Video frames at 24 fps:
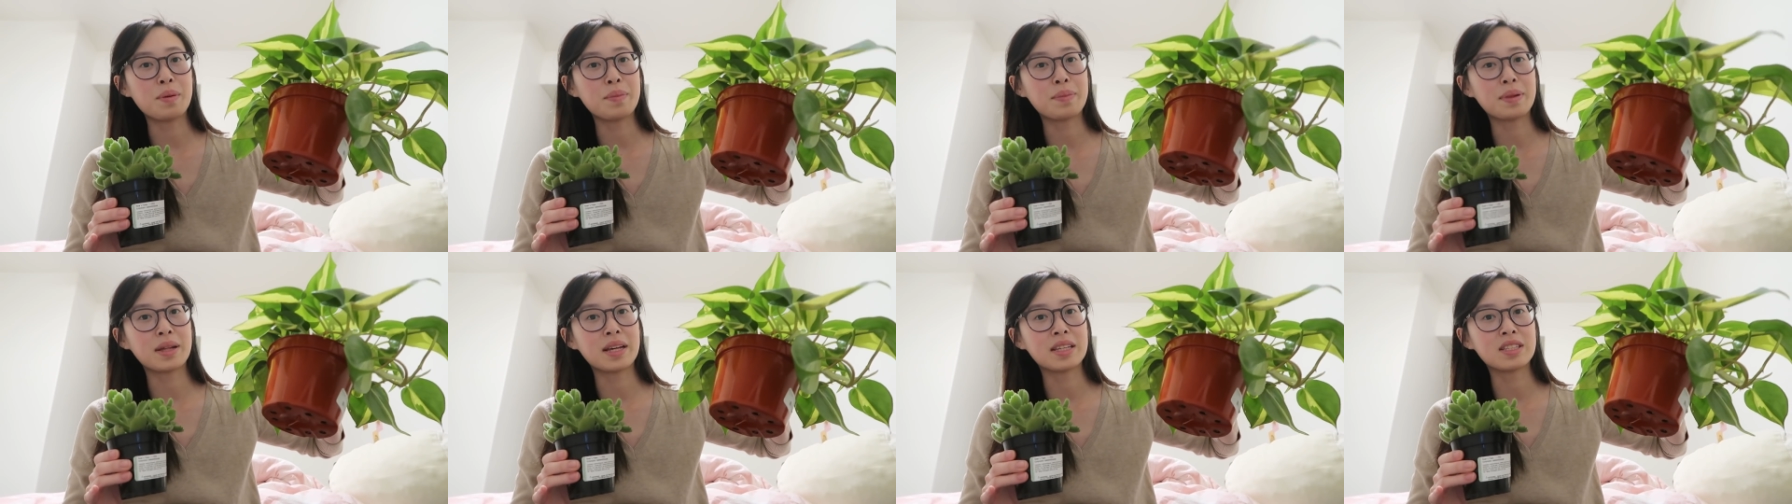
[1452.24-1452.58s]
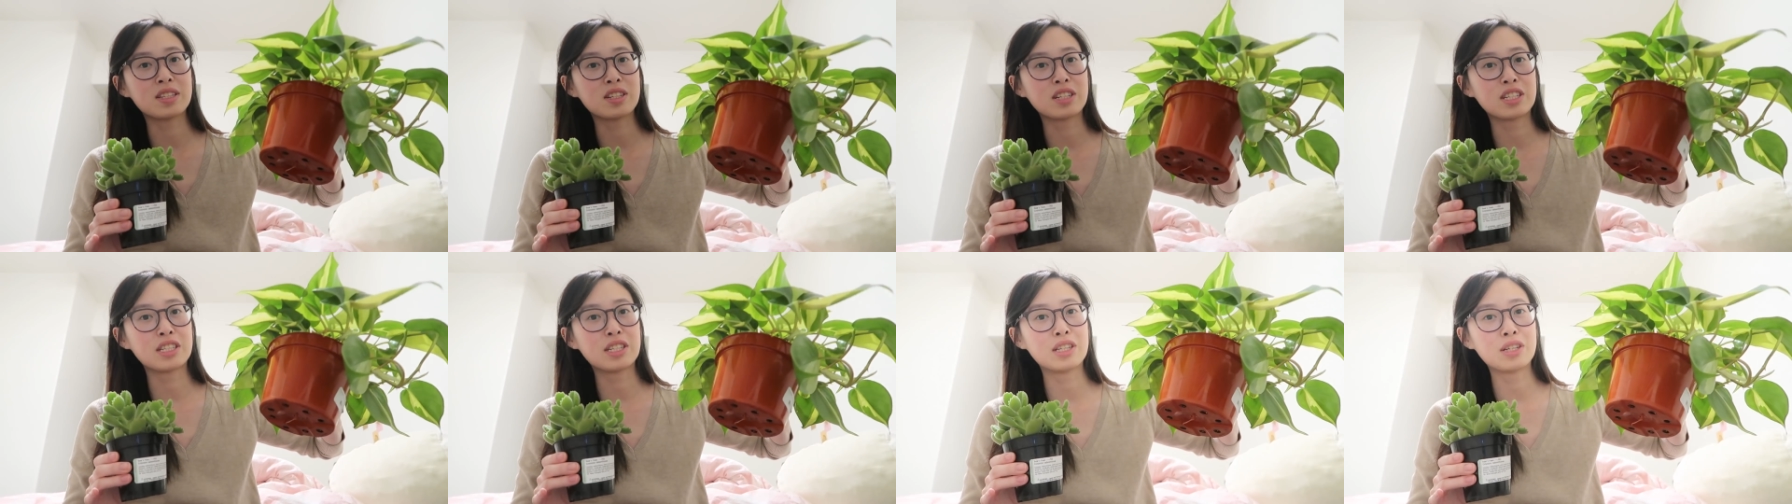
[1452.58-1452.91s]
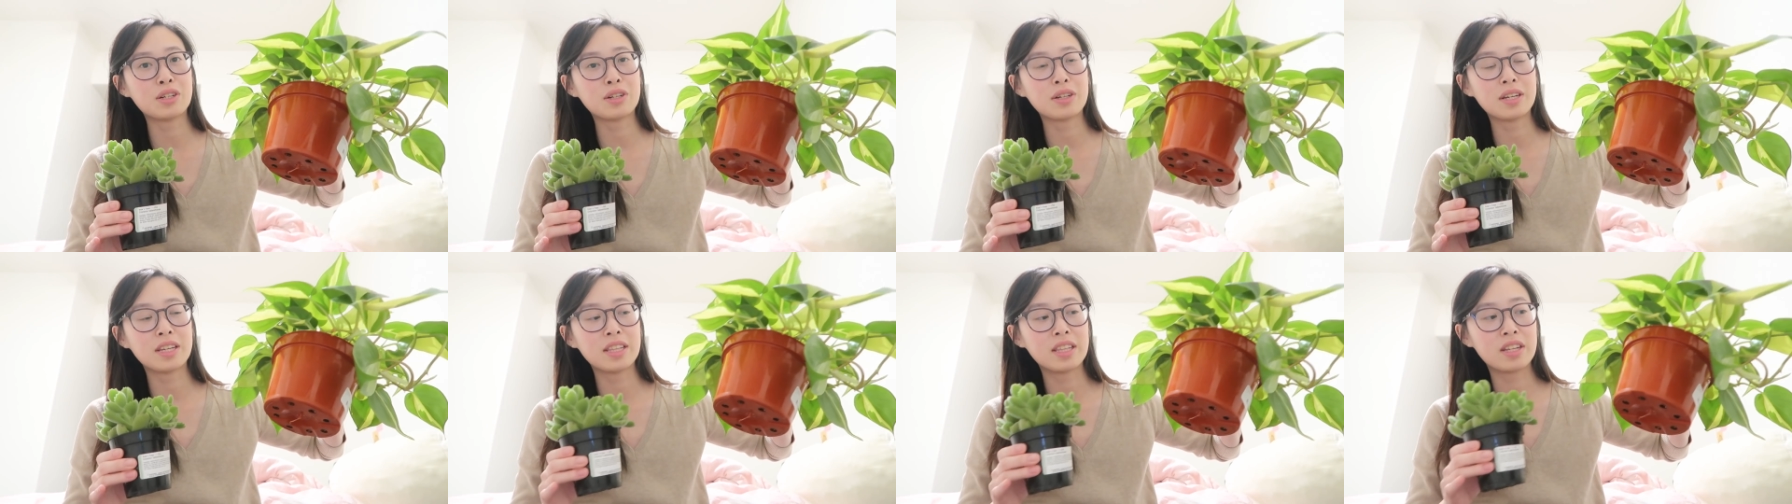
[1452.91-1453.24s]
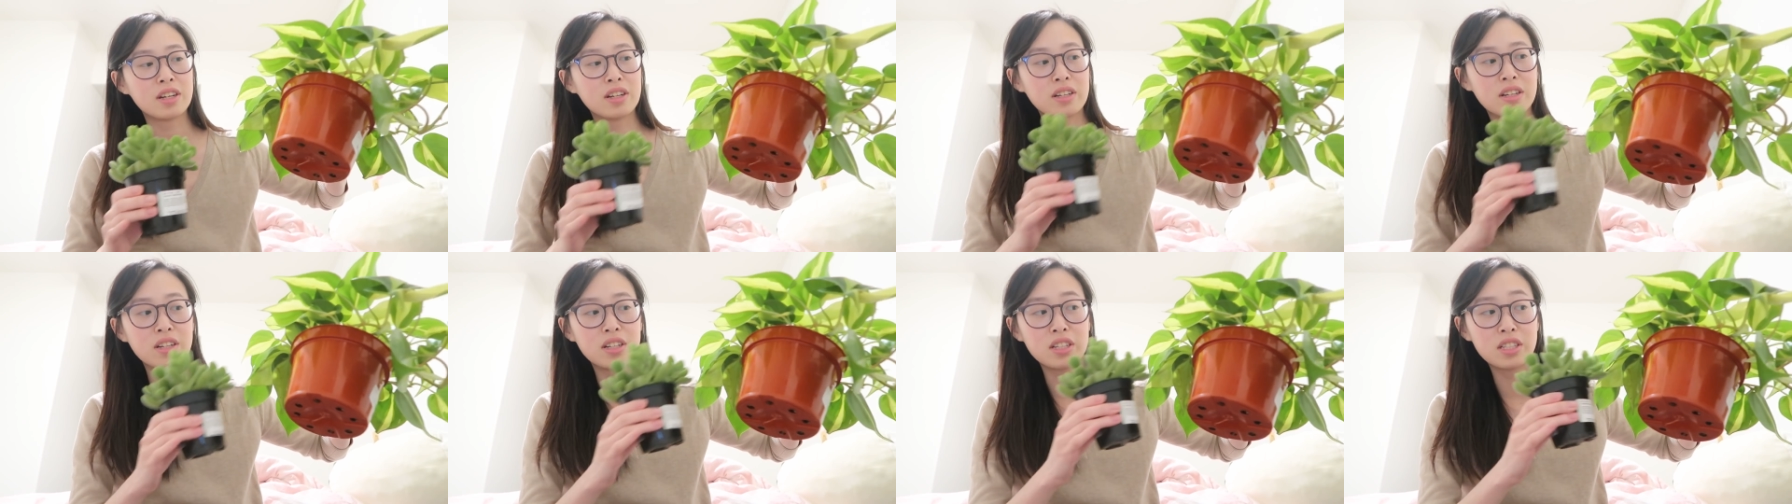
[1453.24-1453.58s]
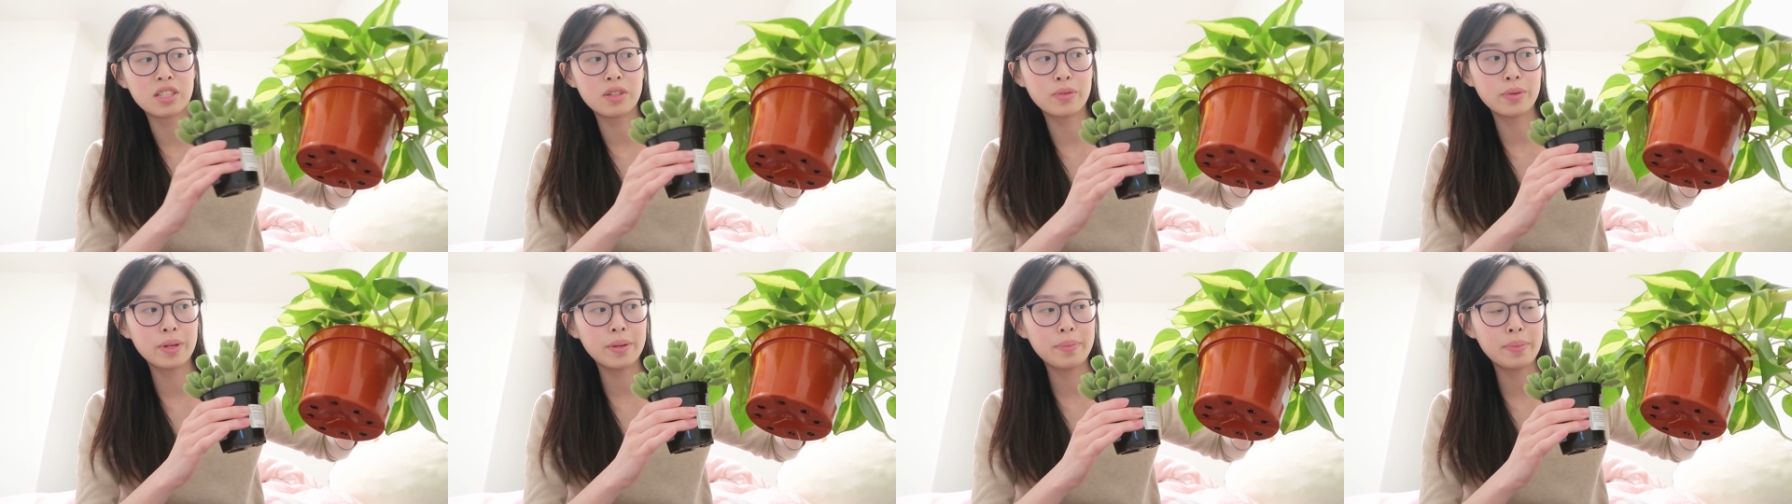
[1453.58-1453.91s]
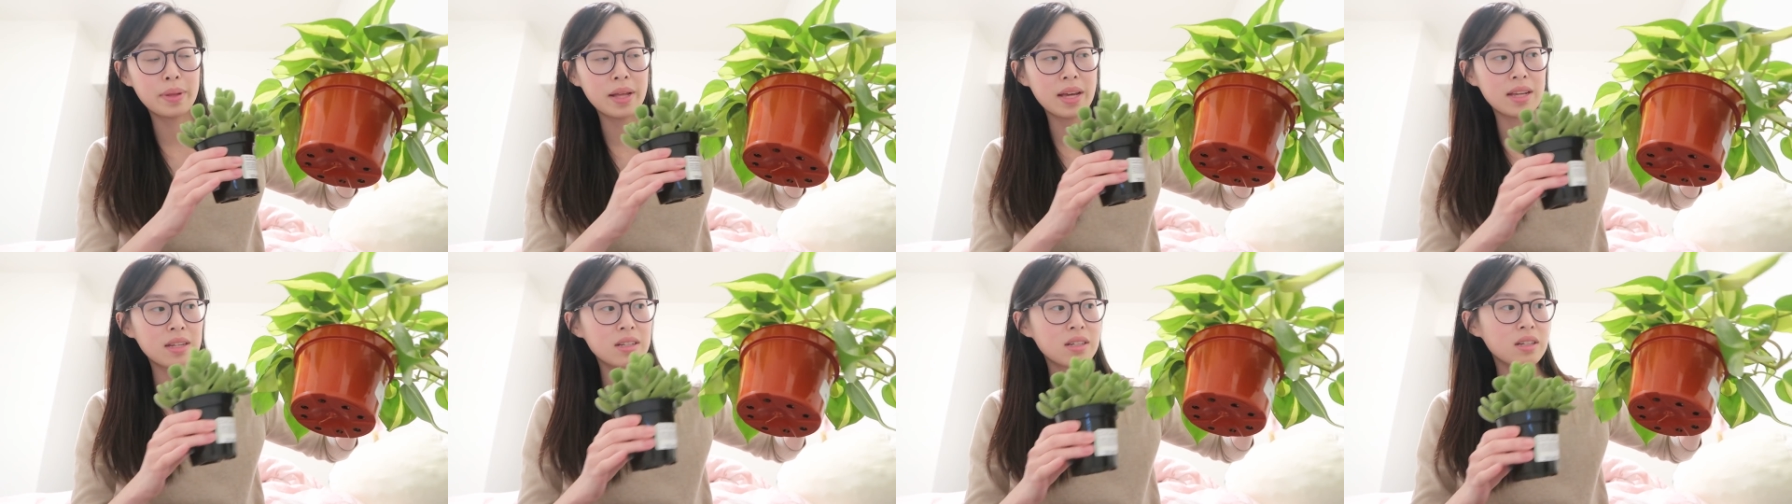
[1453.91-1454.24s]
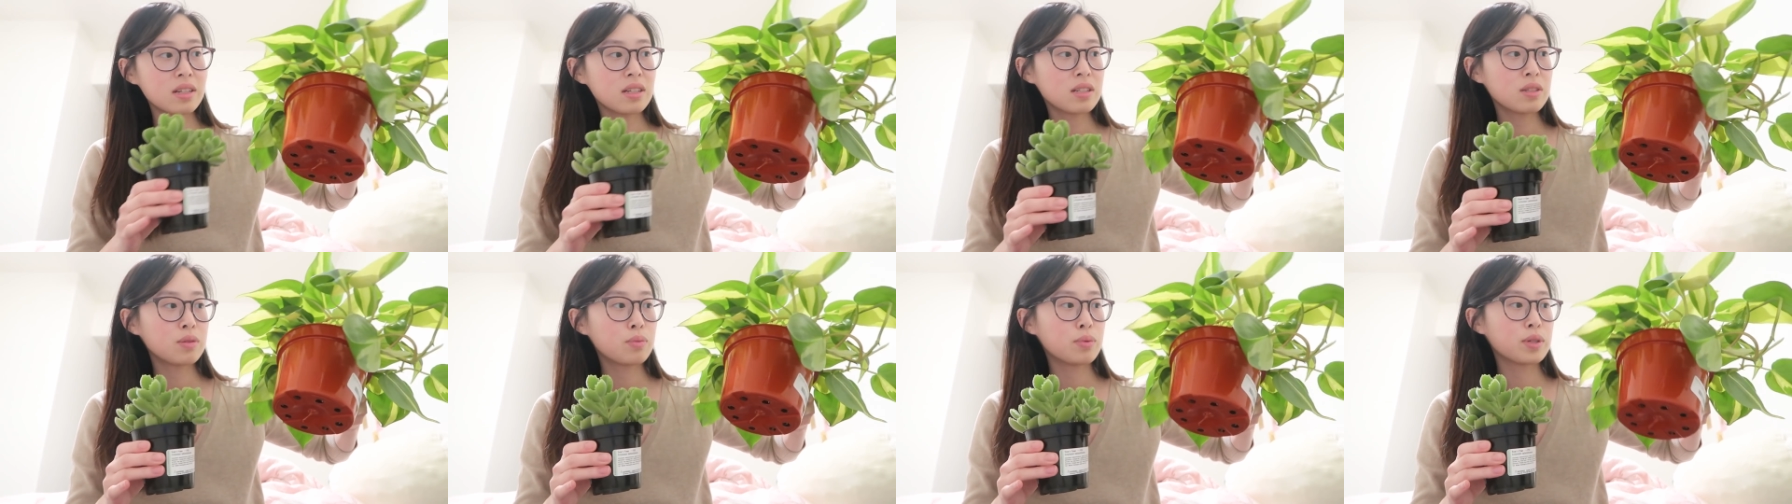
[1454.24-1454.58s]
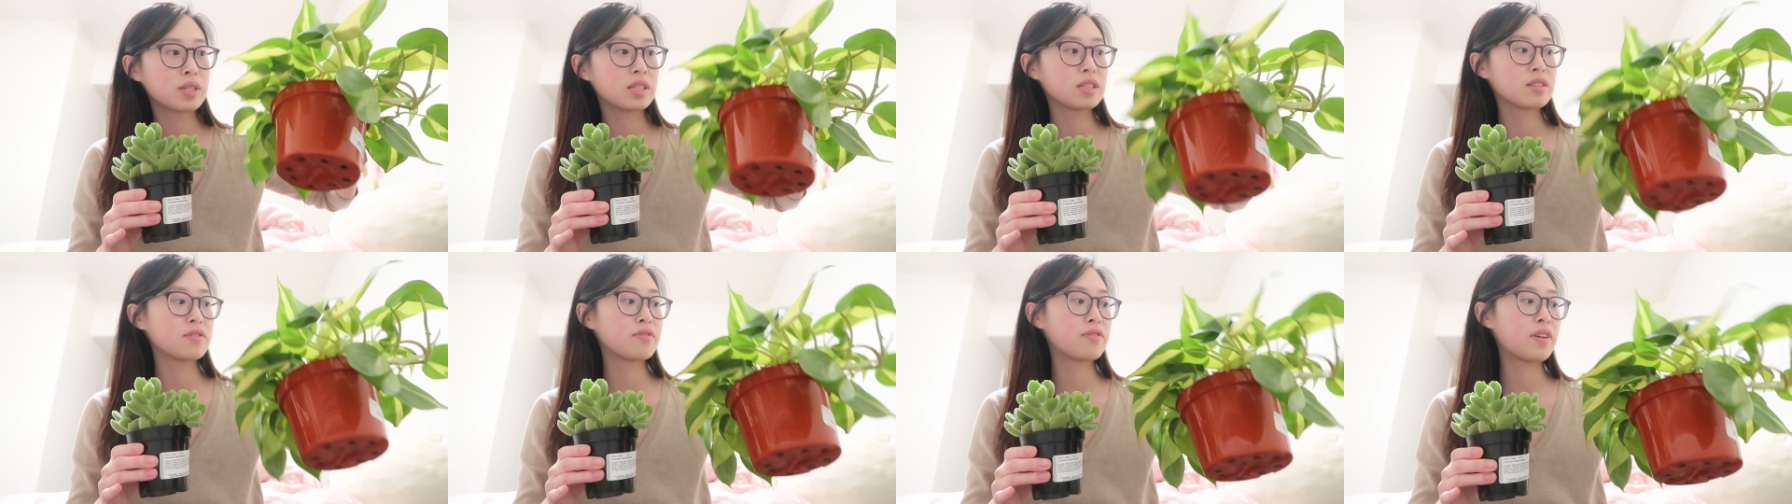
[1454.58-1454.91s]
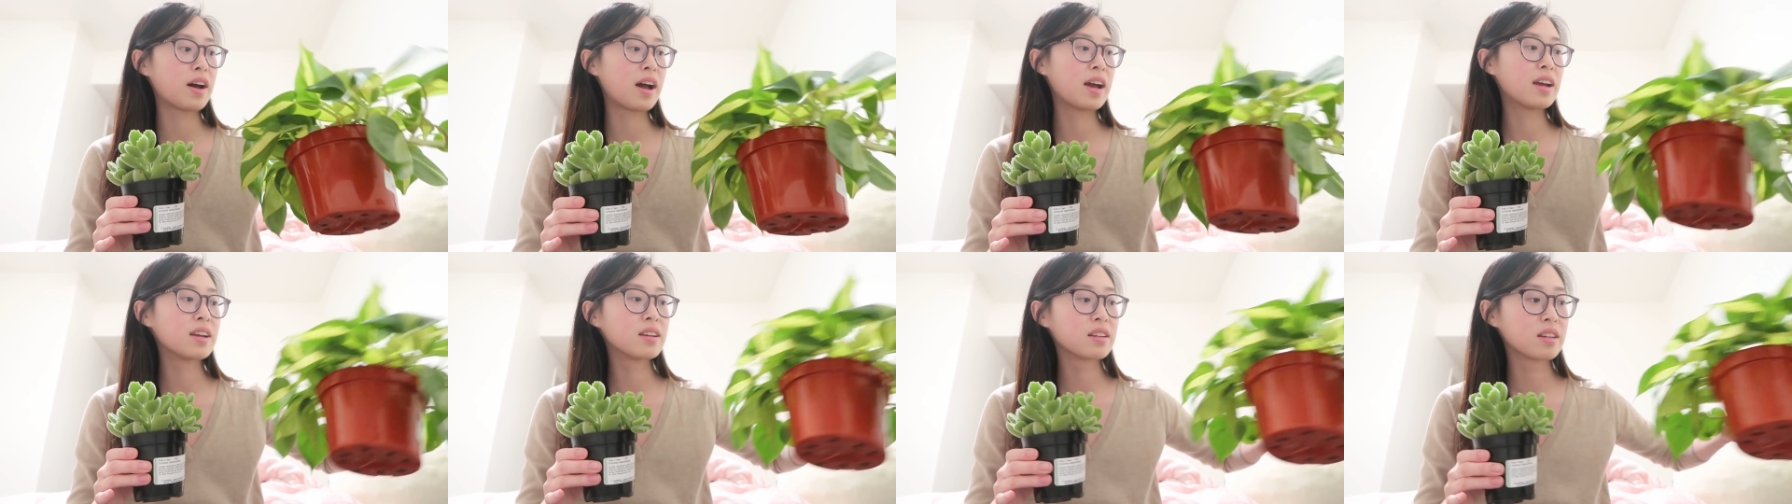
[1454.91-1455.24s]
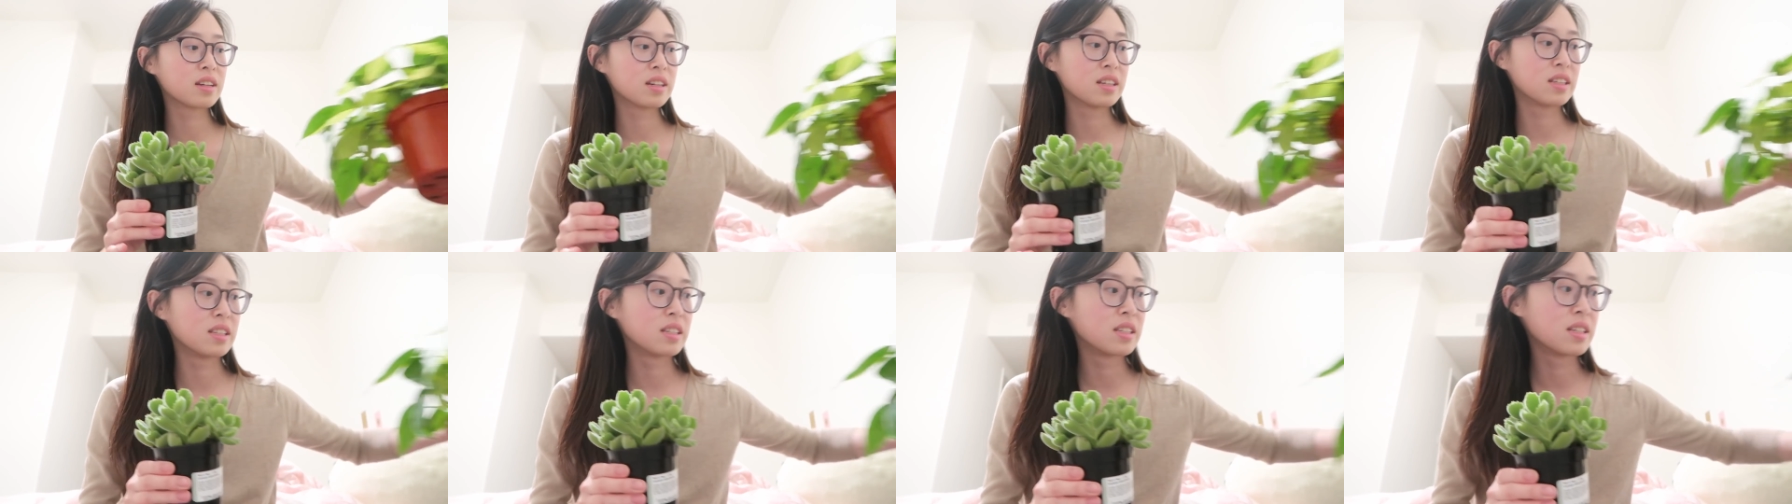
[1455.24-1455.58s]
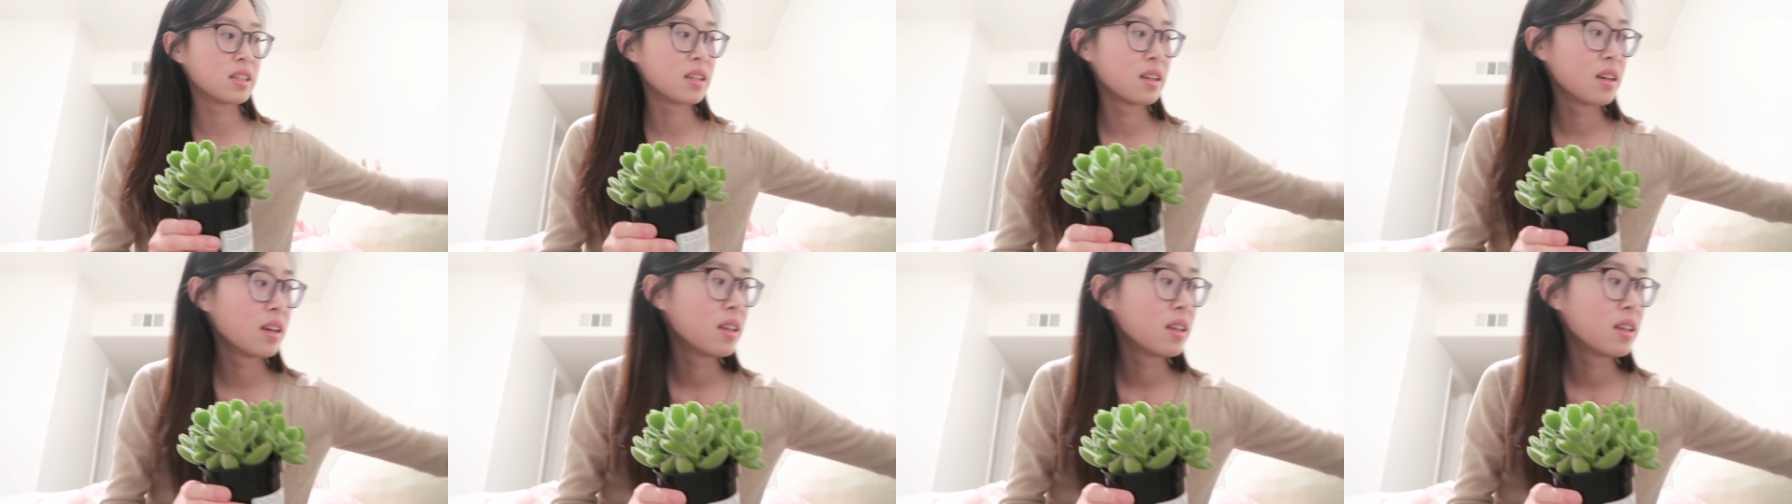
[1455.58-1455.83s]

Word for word: my plants are still in their nursery planters, which is fine because